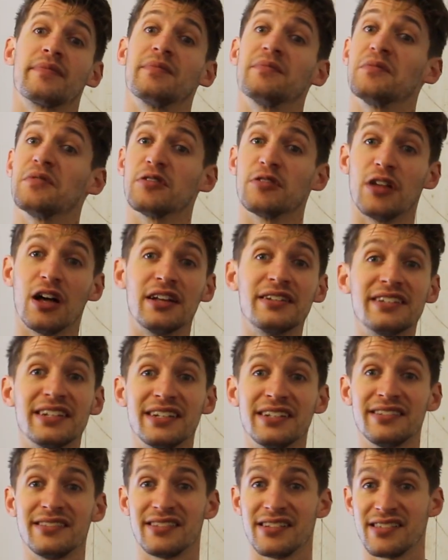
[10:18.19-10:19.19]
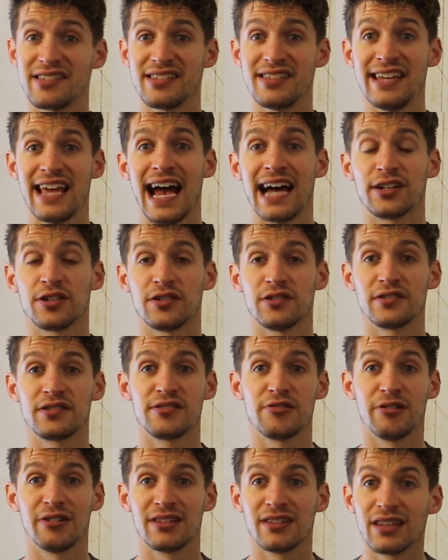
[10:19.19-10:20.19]
London to Seattle
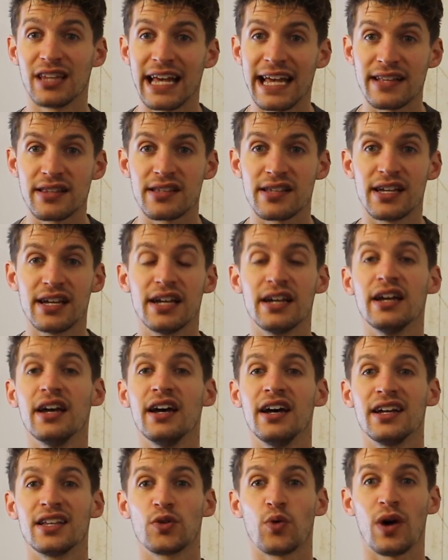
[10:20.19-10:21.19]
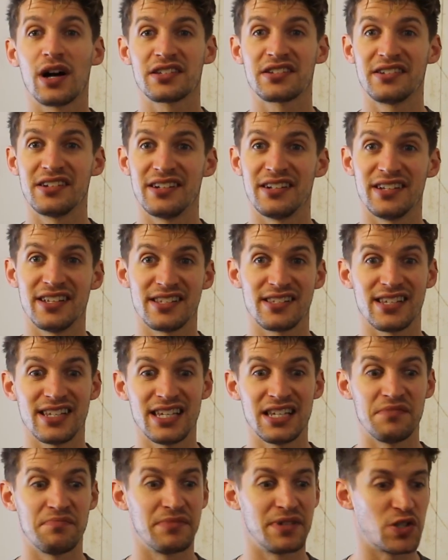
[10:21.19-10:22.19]
to Atlanta to Washington,
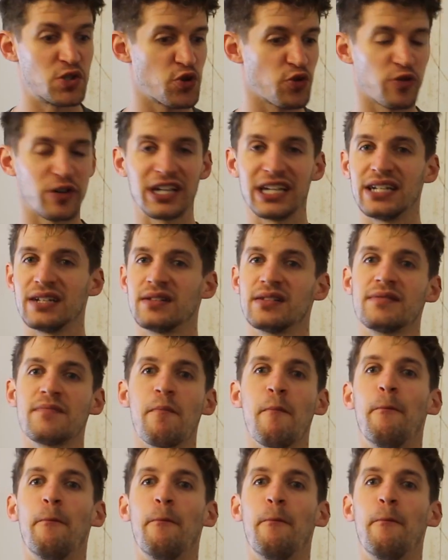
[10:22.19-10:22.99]
D.C., Madrid,